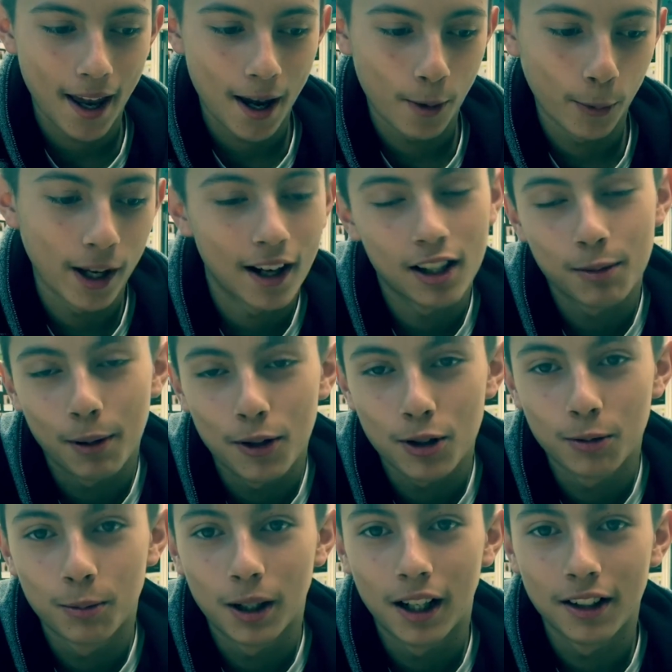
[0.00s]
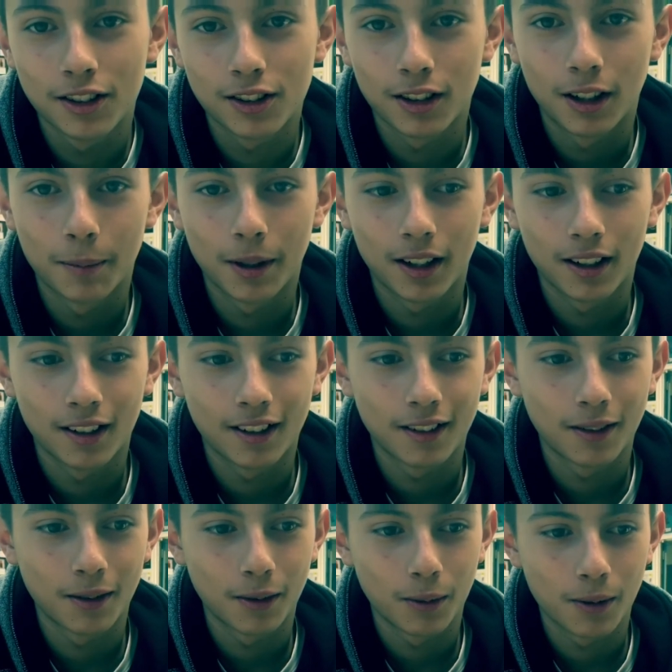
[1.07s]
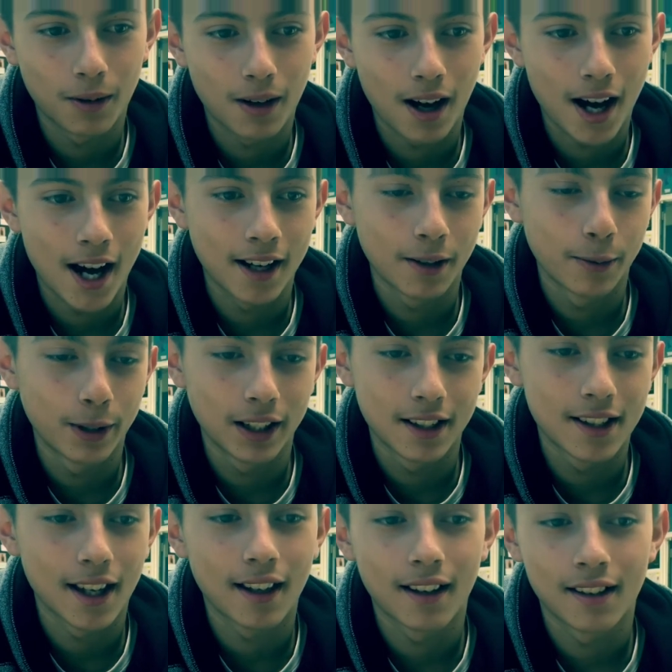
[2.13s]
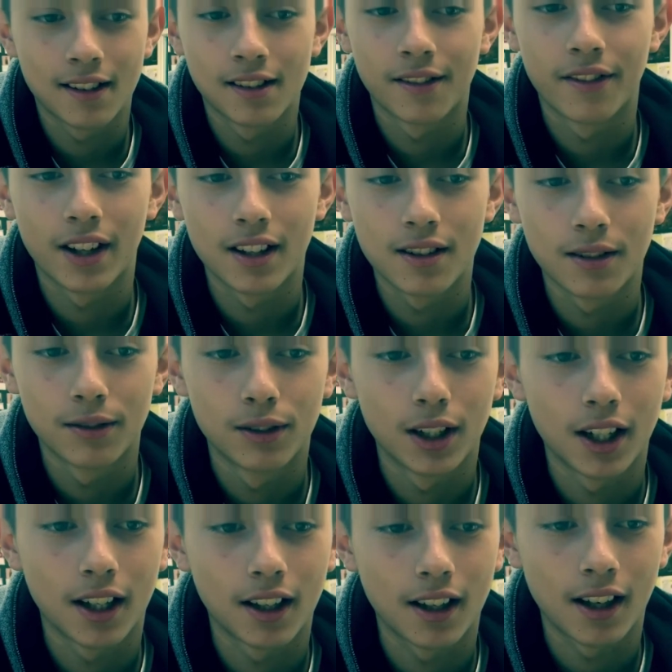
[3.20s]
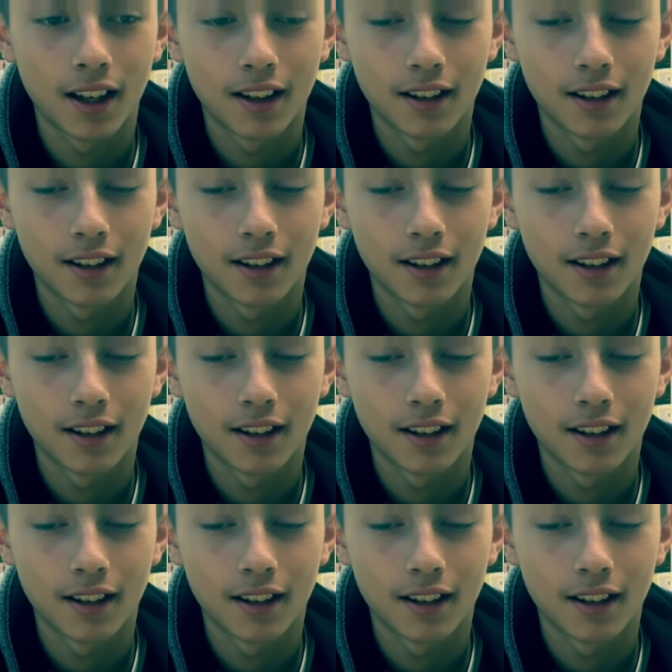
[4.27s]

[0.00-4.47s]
And we had a special bond, so I mean, I didn't really take it as an offensive way.